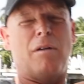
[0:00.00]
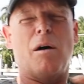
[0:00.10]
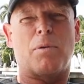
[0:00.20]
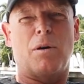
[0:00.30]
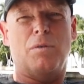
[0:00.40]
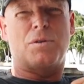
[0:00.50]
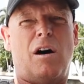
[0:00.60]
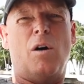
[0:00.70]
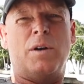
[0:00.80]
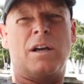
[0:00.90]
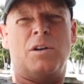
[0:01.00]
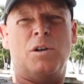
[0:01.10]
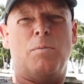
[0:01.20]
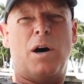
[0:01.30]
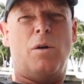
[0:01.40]
approach owning a
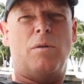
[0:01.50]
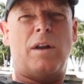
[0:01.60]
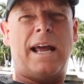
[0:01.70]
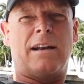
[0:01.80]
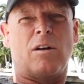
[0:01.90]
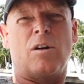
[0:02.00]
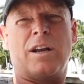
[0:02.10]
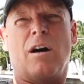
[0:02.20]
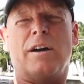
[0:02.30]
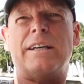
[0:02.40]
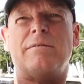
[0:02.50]
new boat and learning on it.